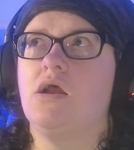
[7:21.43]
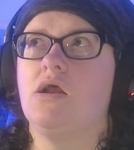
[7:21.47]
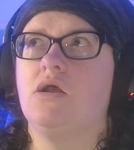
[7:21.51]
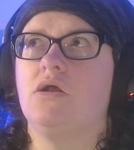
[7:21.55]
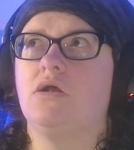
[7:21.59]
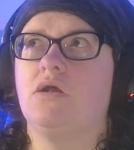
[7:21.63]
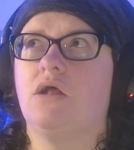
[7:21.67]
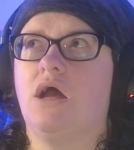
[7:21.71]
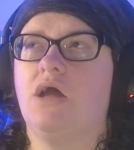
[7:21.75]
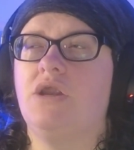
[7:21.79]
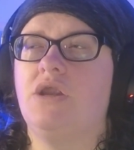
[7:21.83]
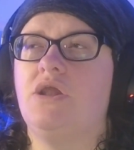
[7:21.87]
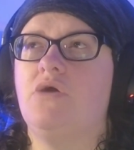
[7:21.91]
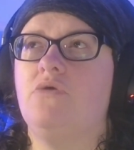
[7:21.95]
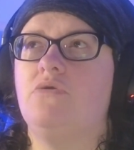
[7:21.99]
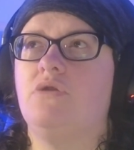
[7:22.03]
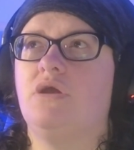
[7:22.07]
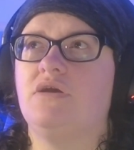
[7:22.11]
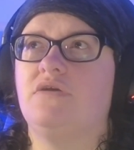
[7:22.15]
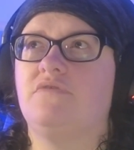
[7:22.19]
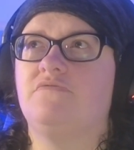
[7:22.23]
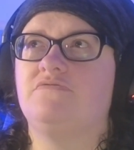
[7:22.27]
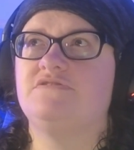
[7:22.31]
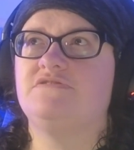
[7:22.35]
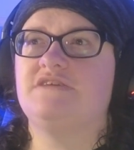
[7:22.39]
I know
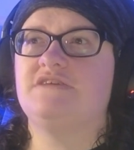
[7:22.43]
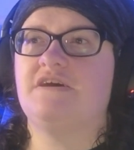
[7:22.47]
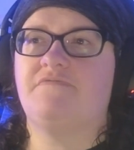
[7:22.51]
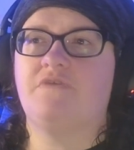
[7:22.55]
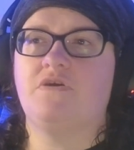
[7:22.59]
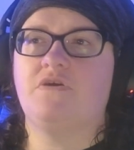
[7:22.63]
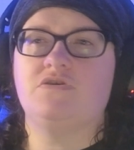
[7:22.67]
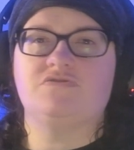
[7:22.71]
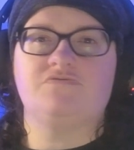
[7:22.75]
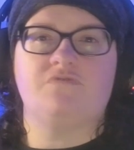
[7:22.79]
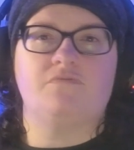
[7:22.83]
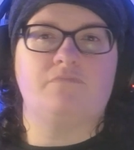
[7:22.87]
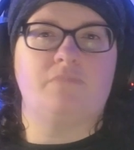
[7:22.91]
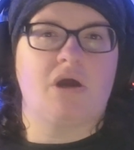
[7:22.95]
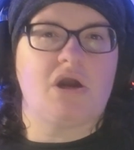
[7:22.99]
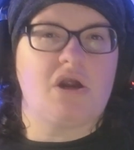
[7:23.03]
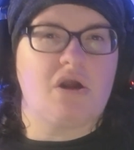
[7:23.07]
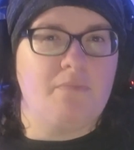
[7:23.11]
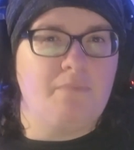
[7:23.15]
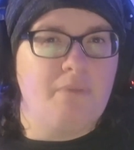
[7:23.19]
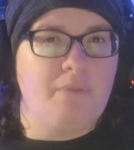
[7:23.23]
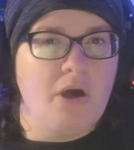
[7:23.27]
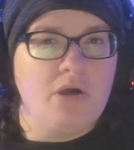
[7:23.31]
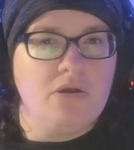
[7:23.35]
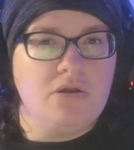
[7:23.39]
like set photos from Marco
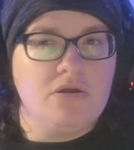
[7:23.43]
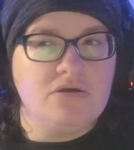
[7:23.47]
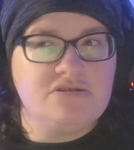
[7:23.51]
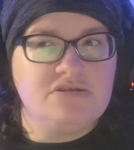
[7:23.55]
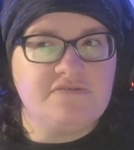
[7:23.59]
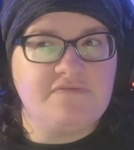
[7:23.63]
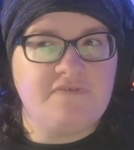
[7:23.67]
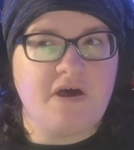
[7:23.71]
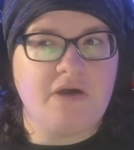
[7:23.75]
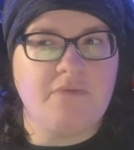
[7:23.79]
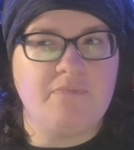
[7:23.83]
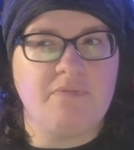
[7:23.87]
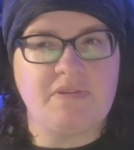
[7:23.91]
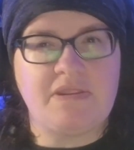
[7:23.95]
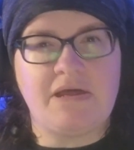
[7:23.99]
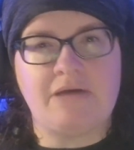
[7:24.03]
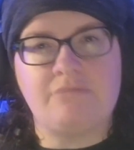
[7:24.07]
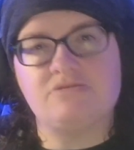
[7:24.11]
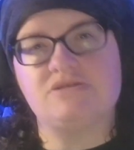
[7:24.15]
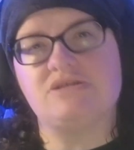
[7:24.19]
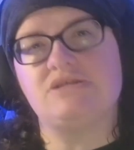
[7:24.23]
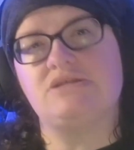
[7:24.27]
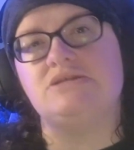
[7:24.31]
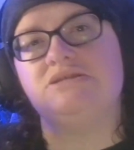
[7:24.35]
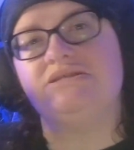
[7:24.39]
Polo survived, but that
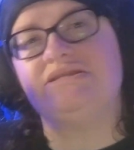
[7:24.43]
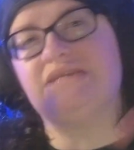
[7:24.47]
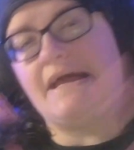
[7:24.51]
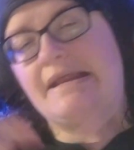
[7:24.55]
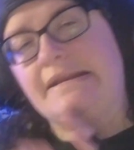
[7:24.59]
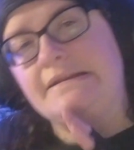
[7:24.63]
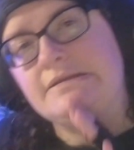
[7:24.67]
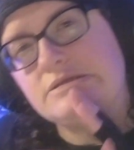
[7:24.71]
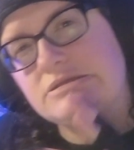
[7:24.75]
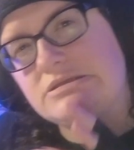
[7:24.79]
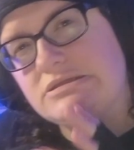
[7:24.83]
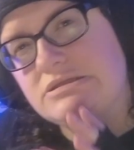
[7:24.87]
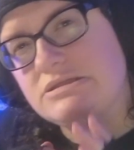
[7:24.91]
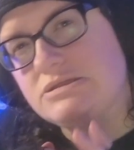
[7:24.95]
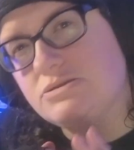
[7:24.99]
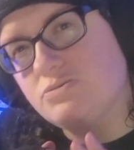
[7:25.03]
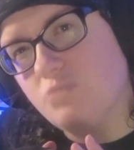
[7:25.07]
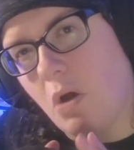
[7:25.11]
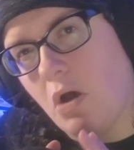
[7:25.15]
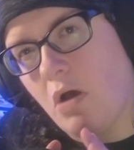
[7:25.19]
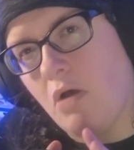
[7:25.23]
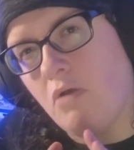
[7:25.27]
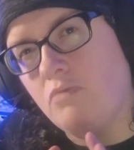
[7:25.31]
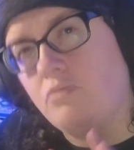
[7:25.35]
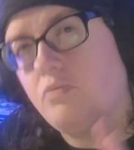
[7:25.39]
was condensed as
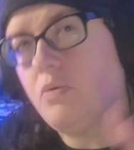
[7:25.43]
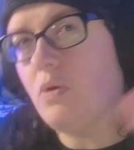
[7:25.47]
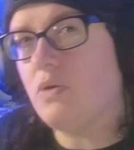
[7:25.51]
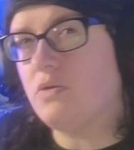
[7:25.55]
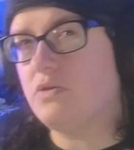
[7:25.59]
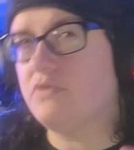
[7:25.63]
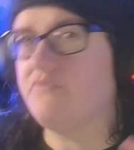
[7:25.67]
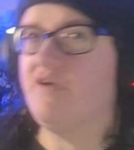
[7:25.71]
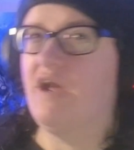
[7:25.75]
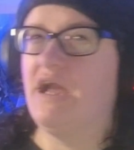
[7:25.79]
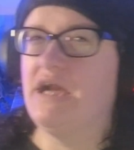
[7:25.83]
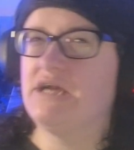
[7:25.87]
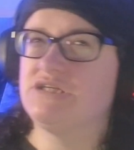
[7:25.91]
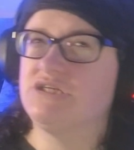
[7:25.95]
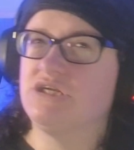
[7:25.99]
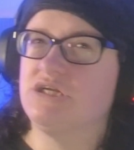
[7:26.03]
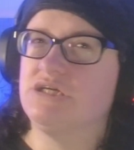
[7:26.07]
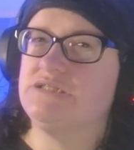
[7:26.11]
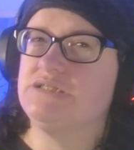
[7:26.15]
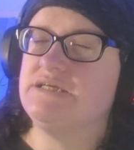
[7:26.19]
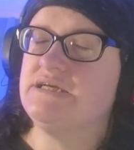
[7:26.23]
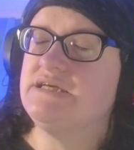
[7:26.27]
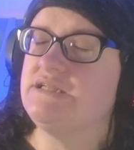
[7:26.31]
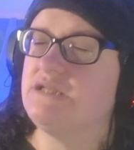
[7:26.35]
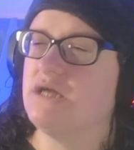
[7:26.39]
well, what the reaction I
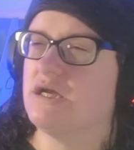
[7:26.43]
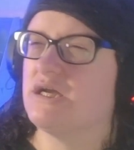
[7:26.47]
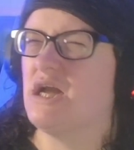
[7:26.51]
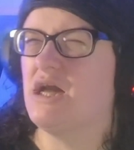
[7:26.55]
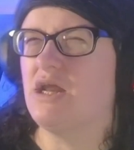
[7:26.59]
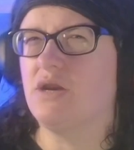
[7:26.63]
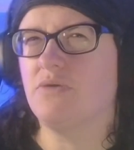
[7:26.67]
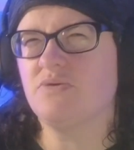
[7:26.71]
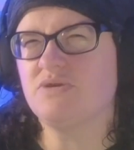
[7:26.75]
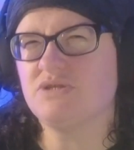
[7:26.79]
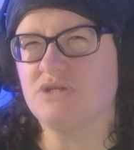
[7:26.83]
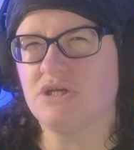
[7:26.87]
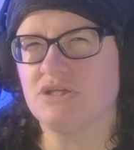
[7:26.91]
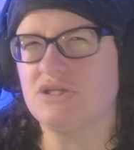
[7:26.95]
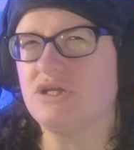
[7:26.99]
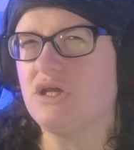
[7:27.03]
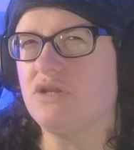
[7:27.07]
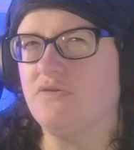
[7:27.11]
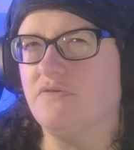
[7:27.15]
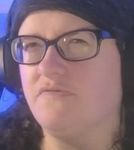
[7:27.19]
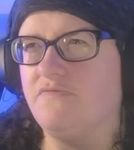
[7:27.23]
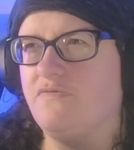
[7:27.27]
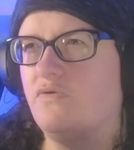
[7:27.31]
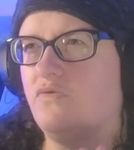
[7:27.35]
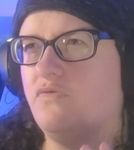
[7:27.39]
did. I kind of wish I'd done
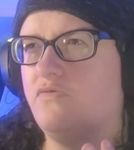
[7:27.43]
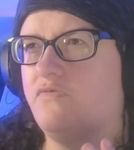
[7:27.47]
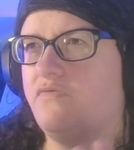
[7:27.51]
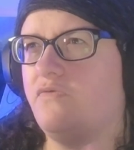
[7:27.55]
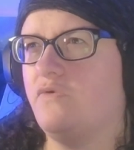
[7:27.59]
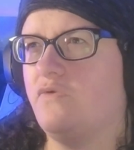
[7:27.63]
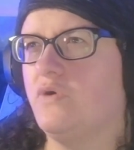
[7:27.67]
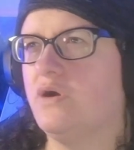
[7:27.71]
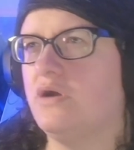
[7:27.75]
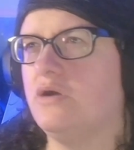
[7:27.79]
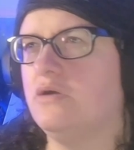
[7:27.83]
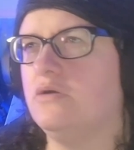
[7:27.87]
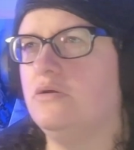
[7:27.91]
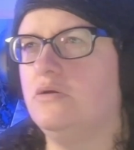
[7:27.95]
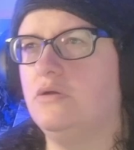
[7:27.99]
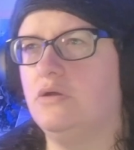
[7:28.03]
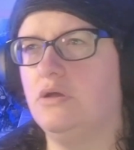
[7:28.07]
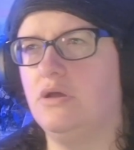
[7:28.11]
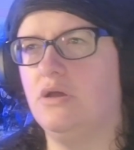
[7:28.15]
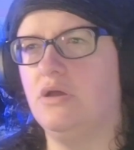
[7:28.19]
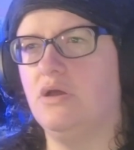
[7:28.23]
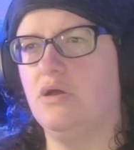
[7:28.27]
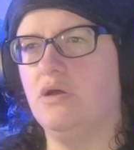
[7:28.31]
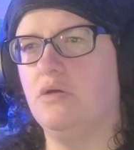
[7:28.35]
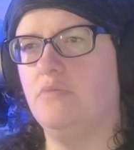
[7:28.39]
the full 4,
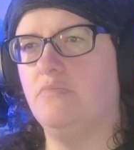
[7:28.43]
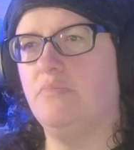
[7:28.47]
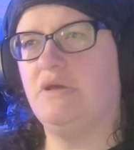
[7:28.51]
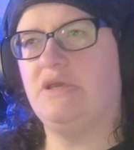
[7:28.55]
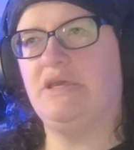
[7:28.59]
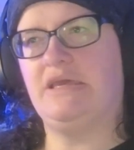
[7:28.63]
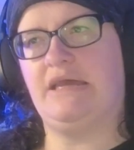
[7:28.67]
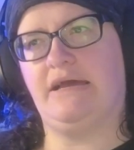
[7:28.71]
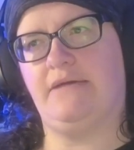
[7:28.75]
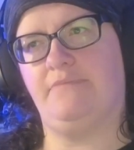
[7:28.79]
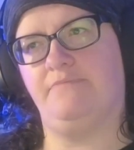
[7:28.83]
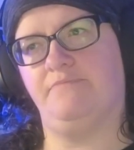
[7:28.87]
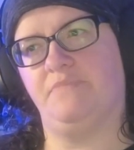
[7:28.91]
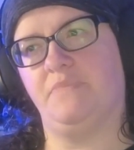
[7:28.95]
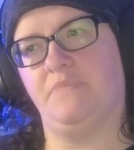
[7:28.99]
but yeah.